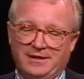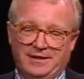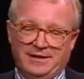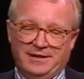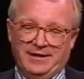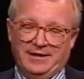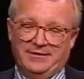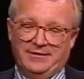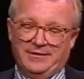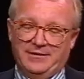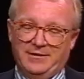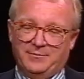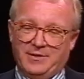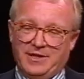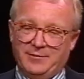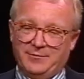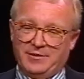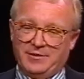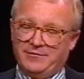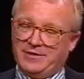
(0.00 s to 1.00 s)
And the
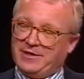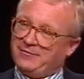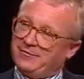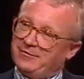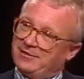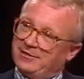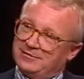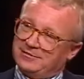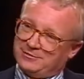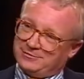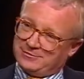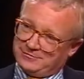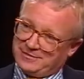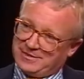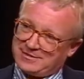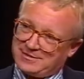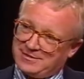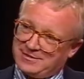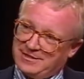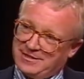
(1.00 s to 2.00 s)
Department of Agriculture
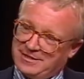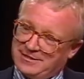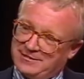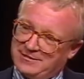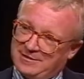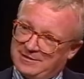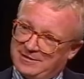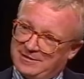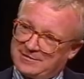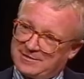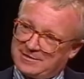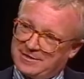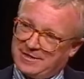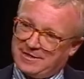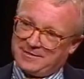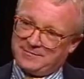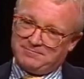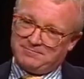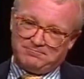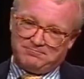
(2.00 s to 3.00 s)
investigated and
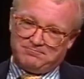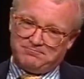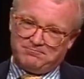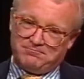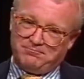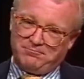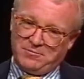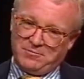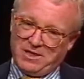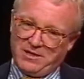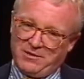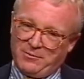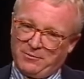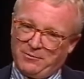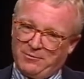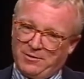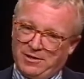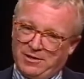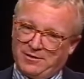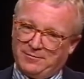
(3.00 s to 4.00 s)
said,
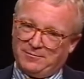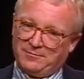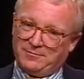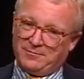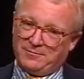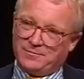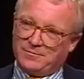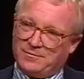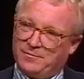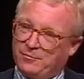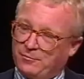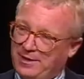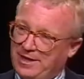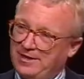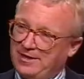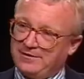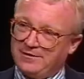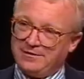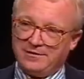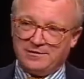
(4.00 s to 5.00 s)
no,
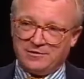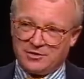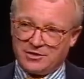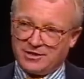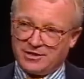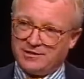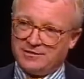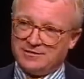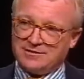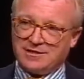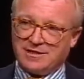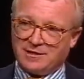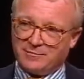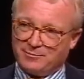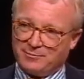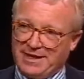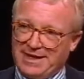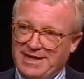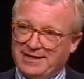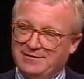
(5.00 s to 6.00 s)
granted the chickens are
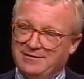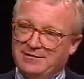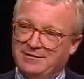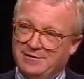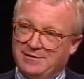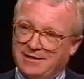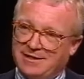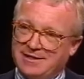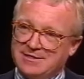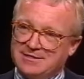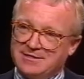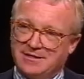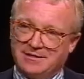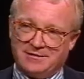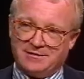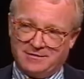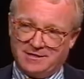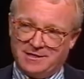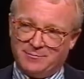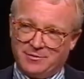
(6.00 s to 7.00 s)
packed in ice
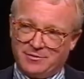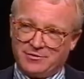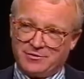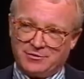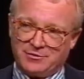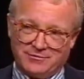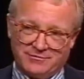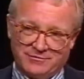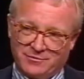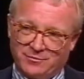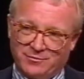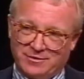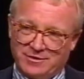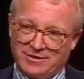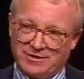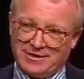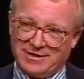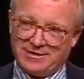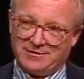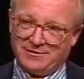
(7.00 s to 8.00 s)
at a temperature of
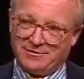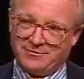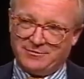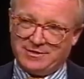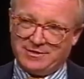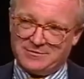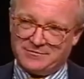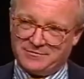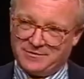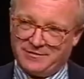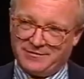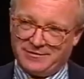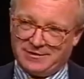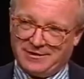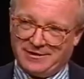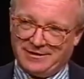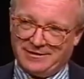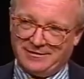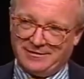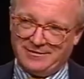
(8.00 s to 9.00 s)
28 degrees
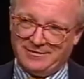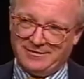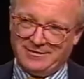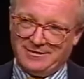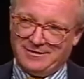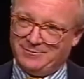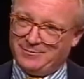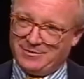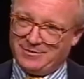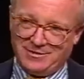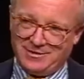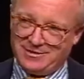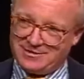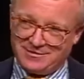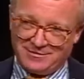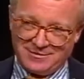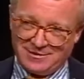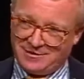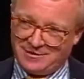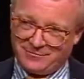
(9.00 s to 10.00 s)
Fahrenheit. These
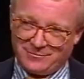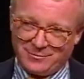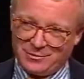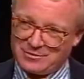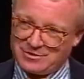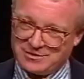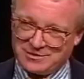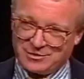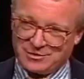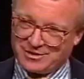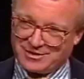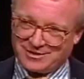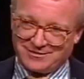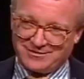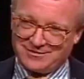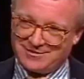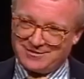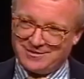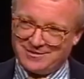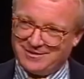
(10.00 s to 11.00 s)
are not frozen
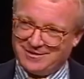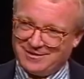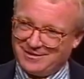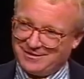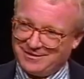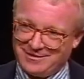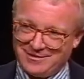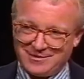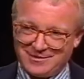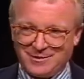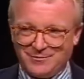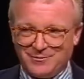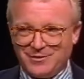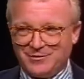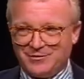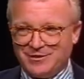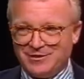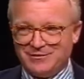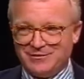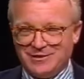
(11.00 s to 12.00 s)
chickens. These are
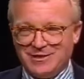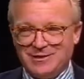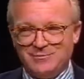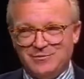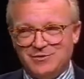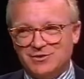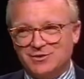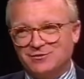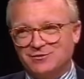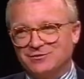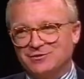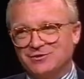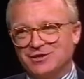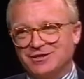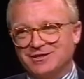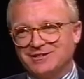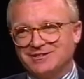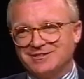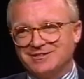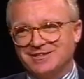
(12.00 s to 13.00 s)
merely deep-chilled
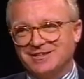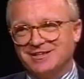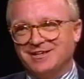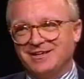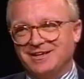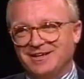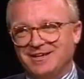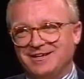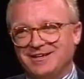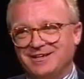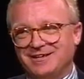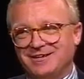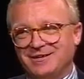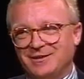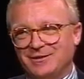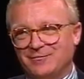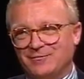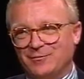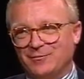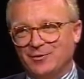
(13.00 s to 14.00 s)
chickens and can
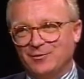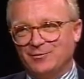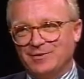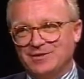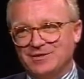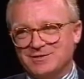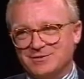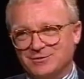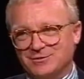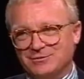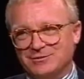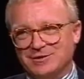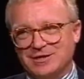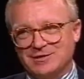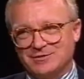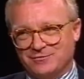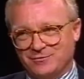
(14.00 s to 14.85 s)
therefore be sold as